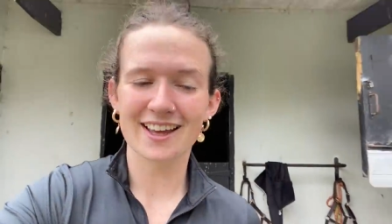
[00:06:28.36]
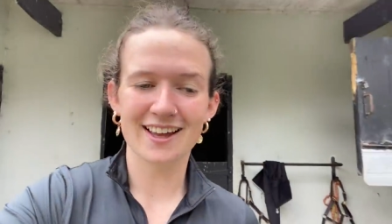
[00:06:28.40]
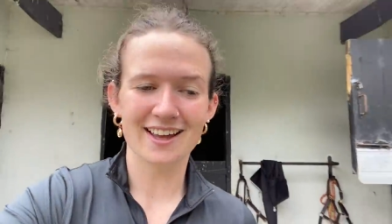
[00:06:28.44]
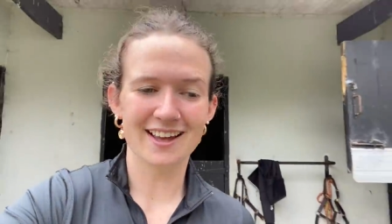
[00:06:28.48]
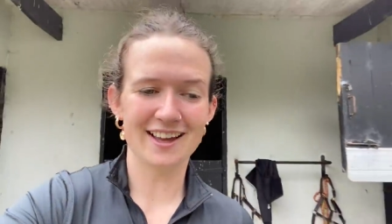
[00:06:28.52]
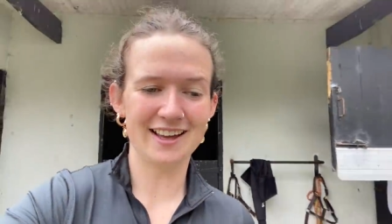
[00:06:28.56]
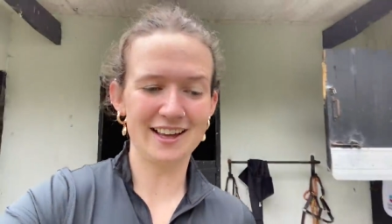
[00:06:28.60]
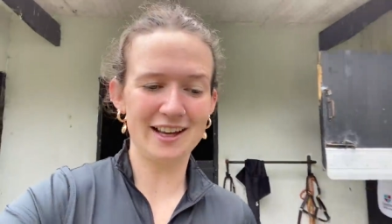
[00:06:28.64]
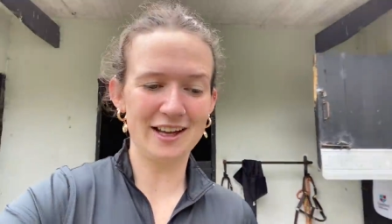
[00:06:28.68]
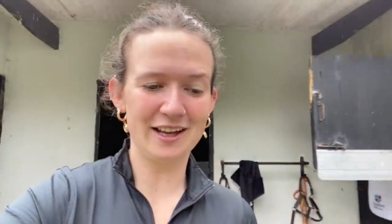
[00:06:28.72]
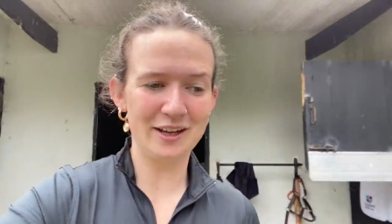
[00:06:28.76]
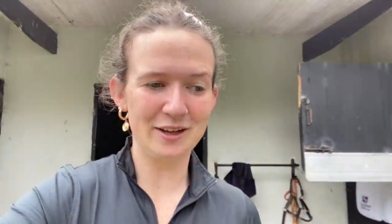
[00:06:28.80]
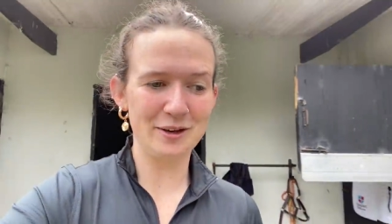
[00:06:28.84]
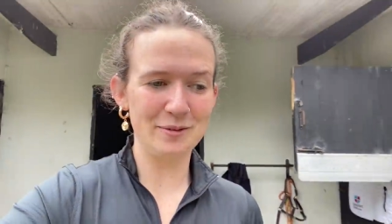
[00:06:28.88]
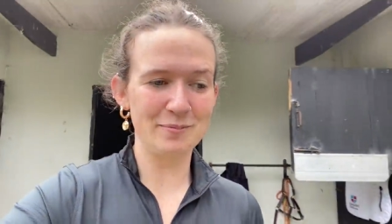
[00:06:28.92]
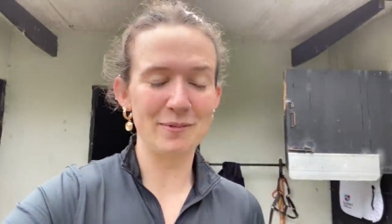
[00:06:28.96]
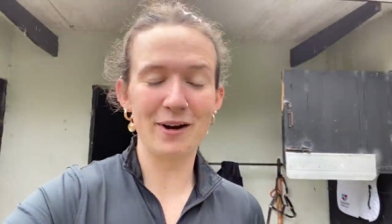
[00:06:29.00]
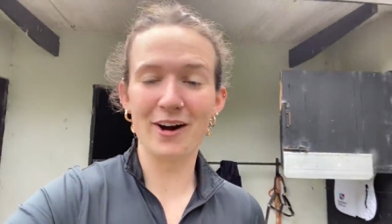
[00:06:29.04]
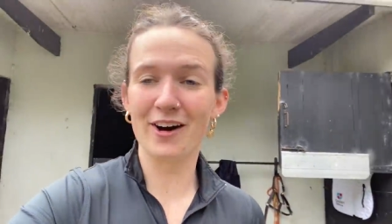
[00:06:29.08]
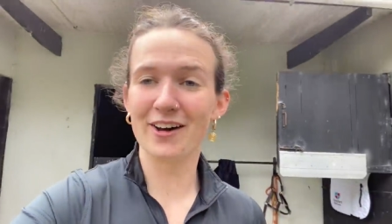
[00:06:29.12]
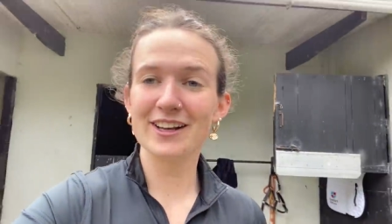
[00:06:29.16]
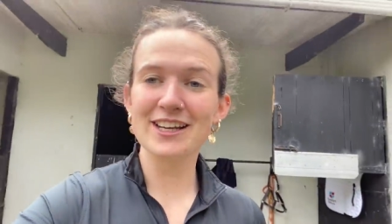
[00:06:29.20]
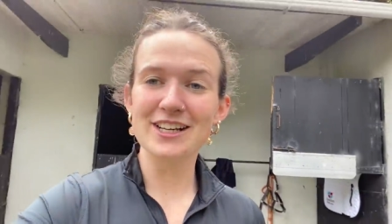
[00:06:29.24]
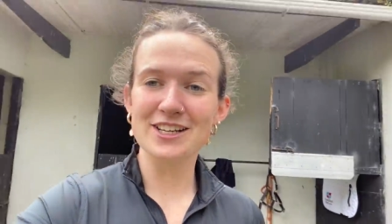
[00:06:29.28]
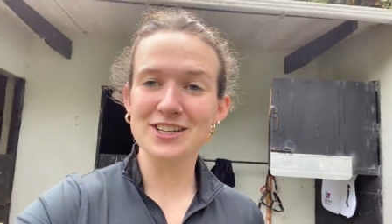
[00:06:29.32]

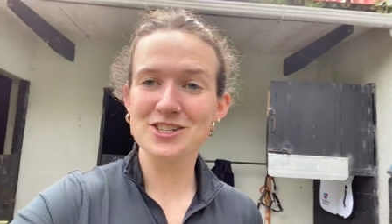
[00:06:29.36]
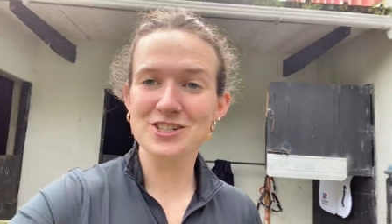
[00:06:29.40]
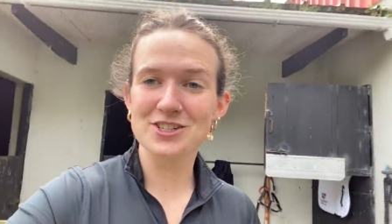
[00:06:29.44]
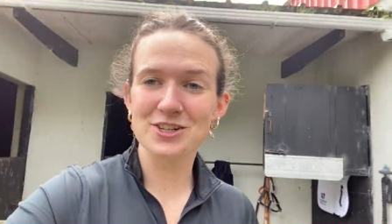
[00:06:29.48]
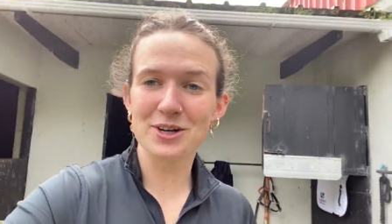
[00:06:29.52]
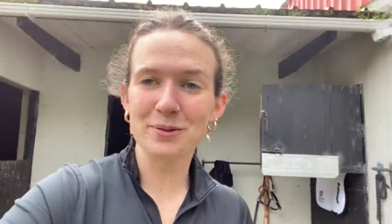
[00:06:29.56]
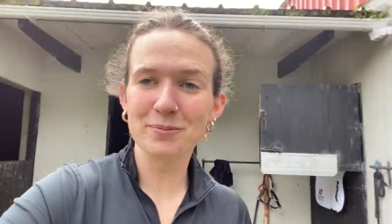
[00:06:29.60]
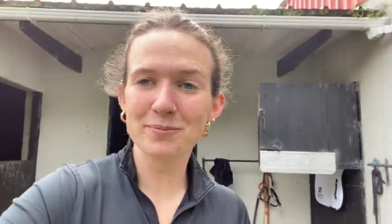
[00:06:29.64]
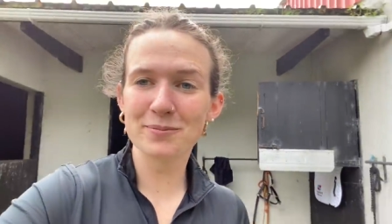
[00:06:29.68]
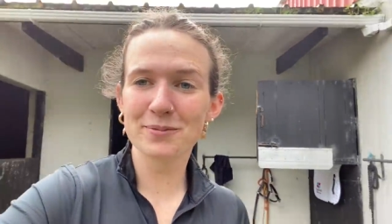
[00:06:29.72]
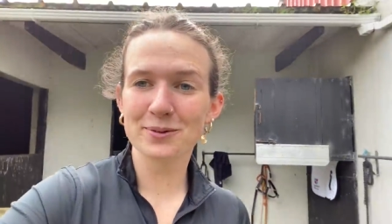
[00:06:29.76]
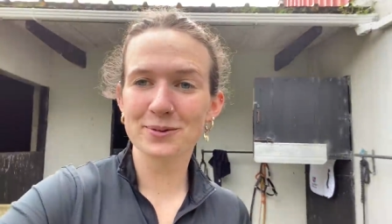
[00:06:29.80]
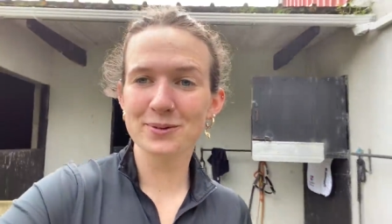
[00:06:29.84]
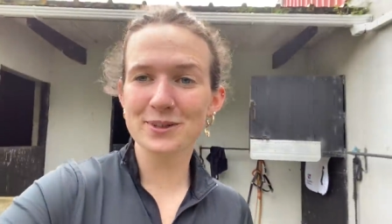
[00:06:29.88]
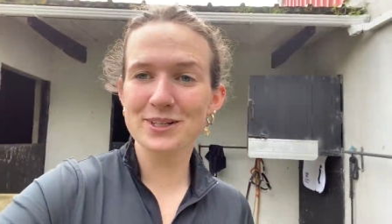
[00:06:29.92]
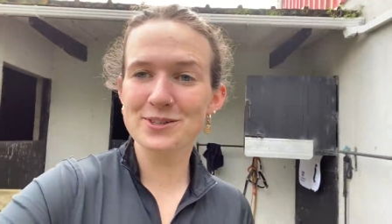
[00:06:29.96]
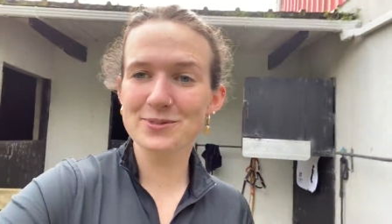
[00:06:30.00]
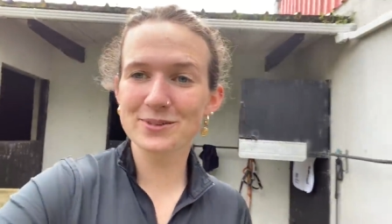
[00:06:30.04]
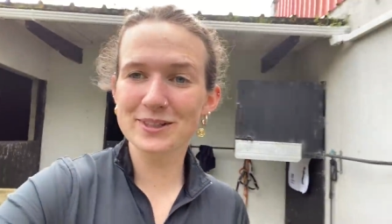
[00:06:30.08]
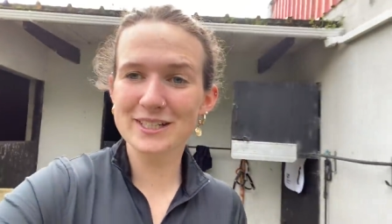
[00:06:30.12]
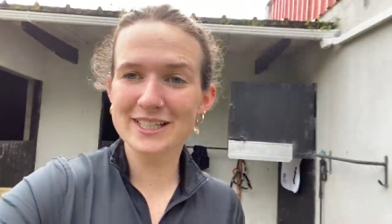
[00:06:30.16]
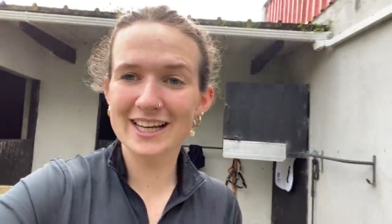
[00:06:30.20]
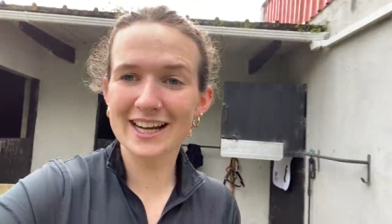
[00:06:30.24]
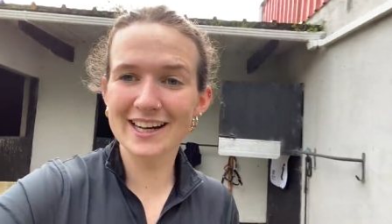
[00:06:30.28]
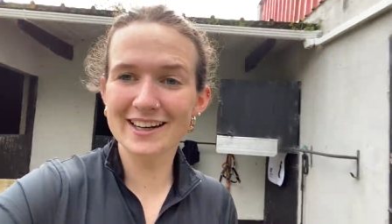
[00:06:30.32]
on each jump, which
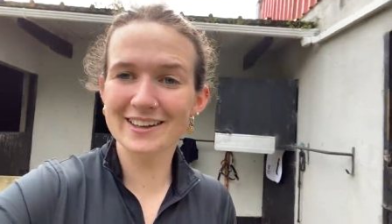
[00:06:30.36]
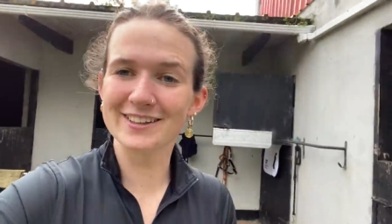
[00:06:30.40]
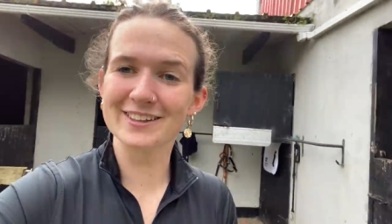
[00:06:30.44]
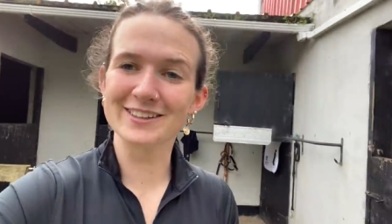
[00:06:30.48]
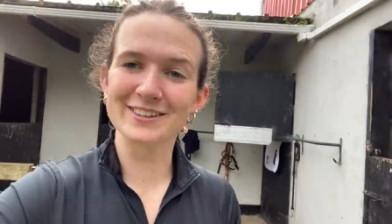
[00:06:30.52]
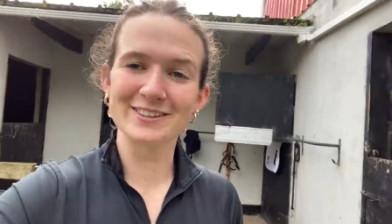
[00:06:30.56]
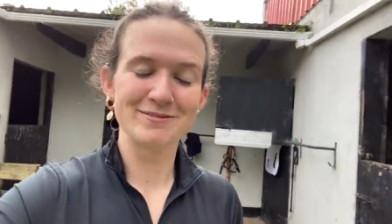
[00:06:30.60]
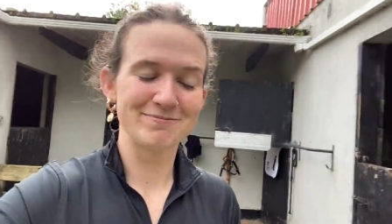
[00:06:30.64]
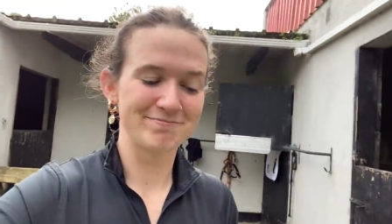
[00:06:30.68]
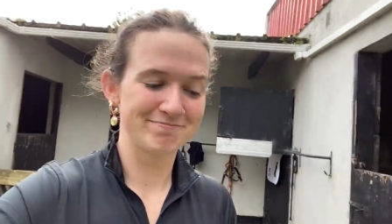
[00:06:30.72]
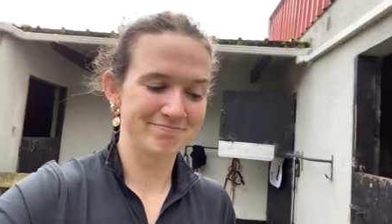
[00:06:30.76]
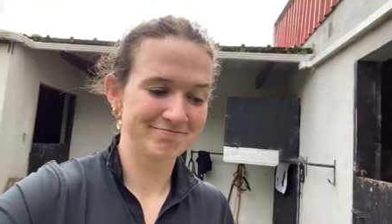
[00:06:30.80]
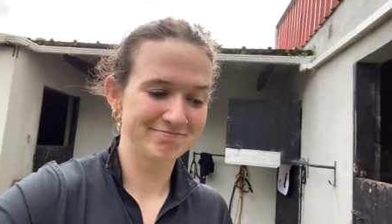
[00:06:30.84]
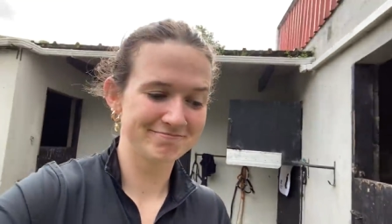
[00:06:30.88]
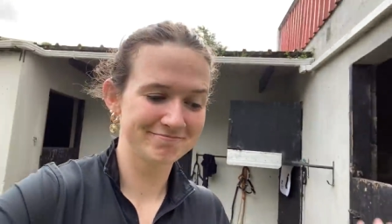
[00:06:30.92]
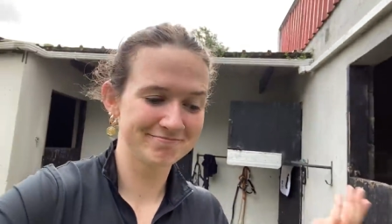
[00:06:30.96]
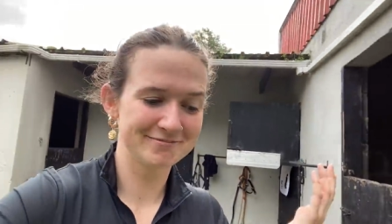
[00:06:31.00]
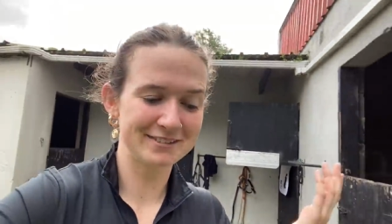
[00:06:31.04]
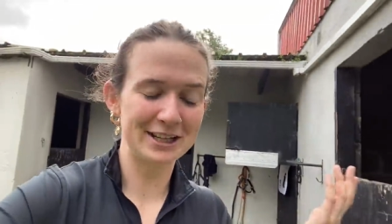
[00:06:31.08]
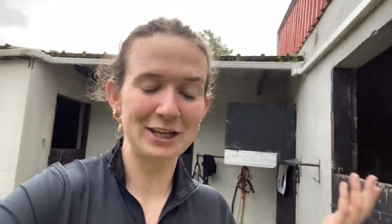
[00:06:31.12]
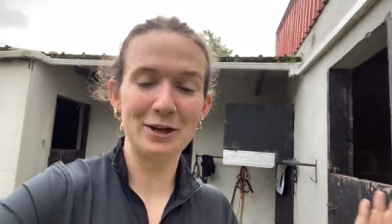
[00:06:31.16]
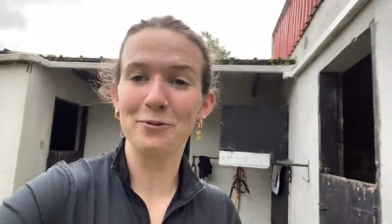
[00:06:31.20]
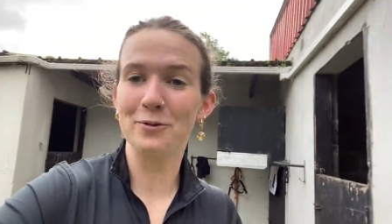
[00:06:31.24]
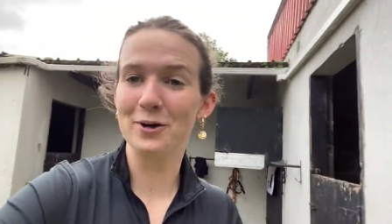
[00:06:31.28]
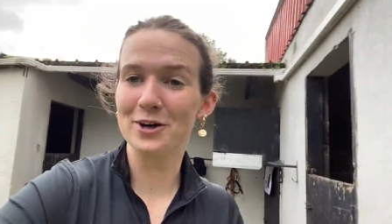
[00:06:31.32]
will tell you
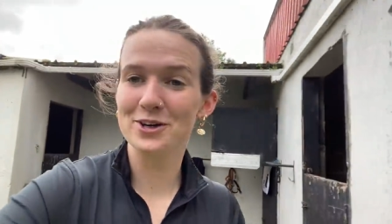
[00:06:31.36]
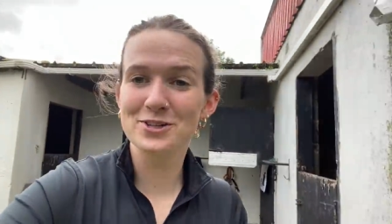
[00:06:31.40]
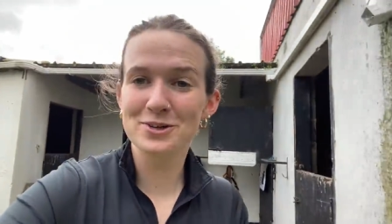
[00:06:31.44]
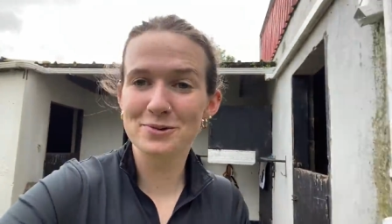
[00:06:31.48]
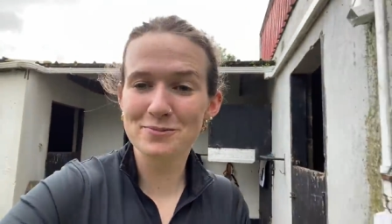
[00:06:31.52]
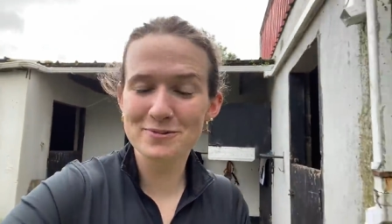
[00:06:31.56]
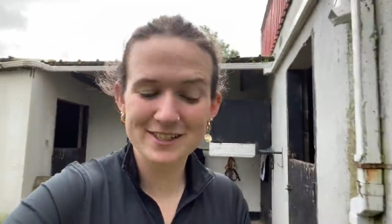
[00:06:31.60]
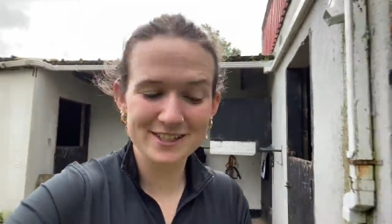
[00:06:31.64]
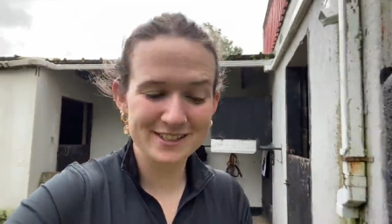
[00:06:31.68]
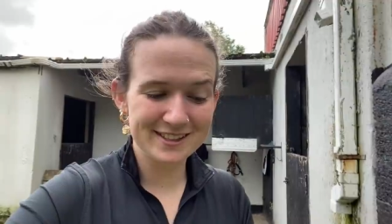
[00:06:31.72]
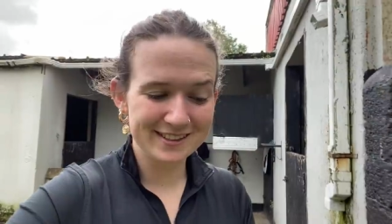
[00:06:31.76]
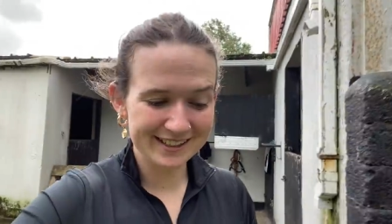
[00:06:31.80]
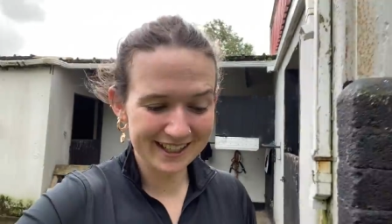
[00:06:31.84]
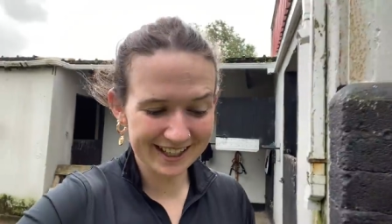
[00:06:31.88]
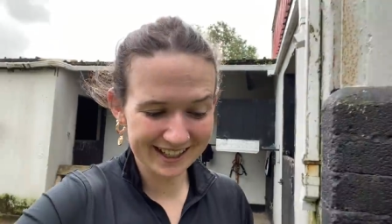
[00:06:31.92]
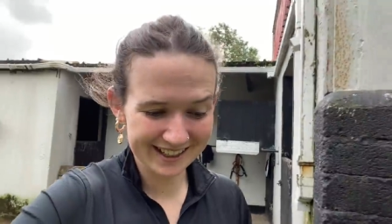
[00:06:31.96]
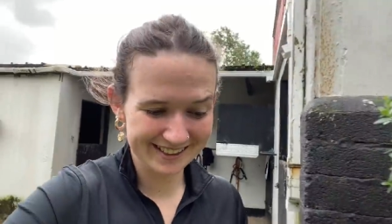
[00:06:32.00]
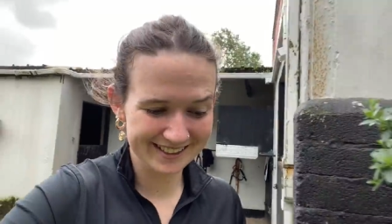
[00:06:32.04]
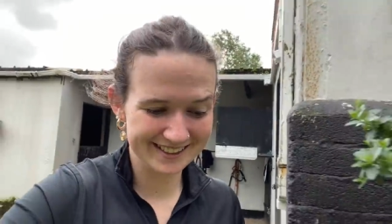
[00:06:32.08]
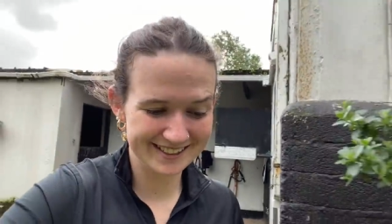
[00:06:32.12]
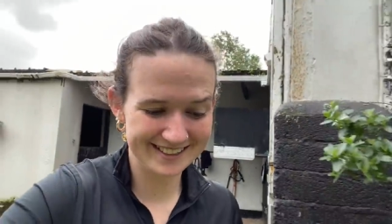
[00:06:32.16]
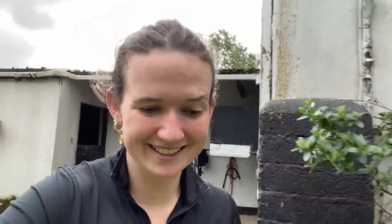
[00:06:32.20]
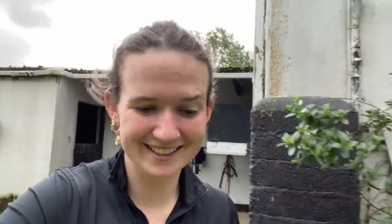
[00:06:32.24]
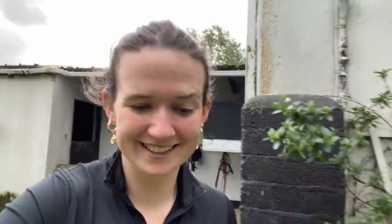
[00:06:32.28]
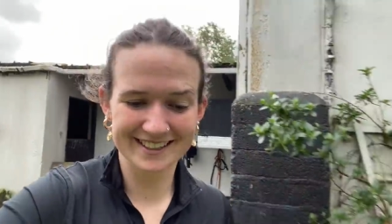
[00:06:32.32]
what jump to do
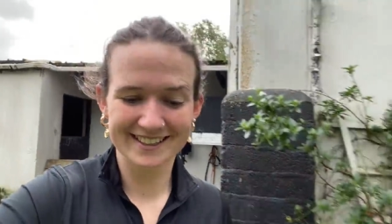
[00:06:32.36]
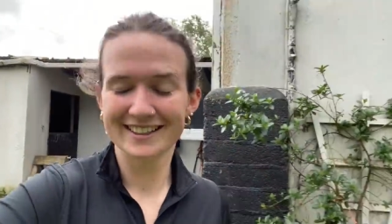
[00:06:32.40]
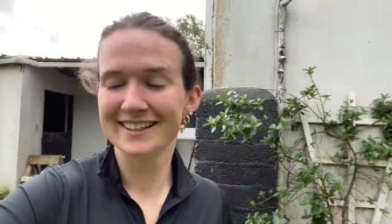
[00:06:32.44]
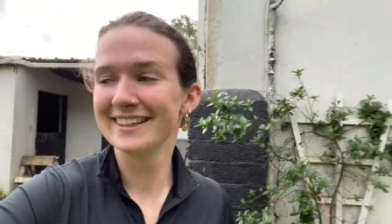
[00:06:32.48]
next.